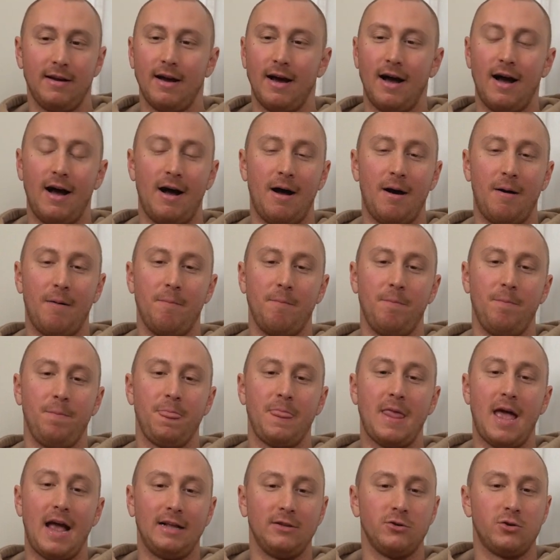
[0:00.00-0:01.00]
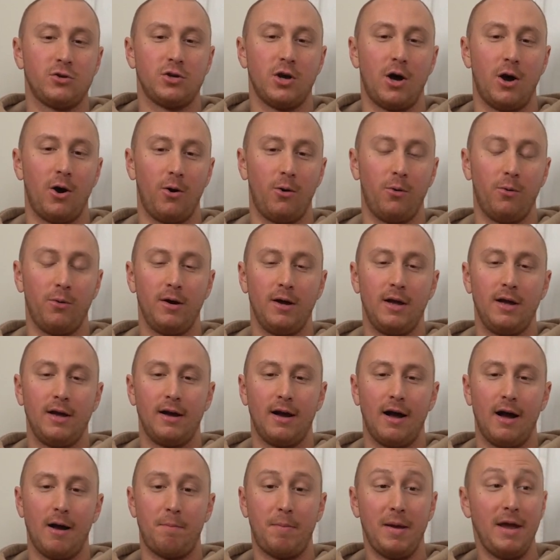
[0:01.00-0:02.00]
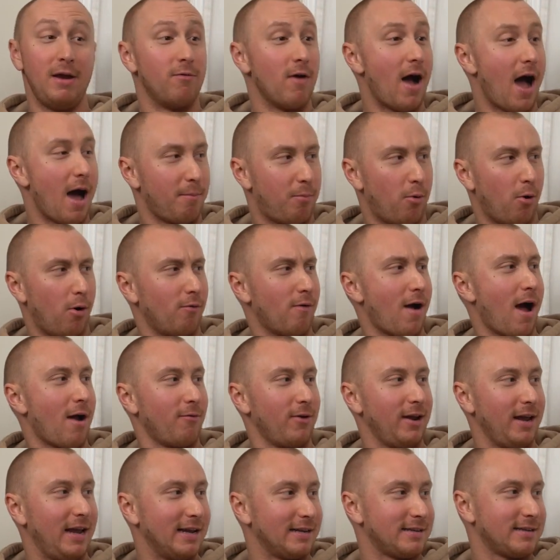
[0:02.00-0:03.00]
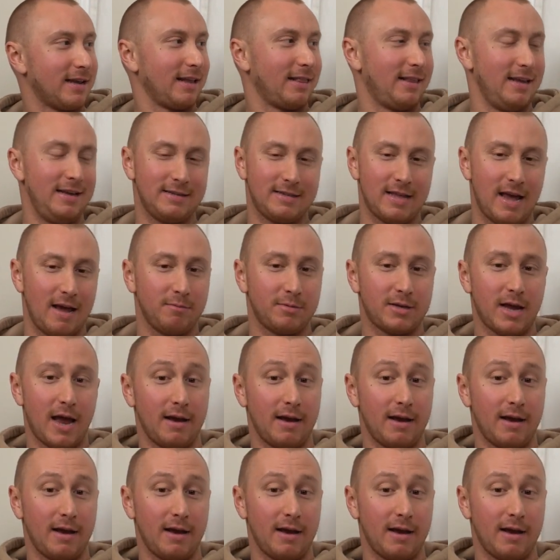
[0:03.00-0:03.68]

And so P-Rod, Paul Rodriguez, like these names.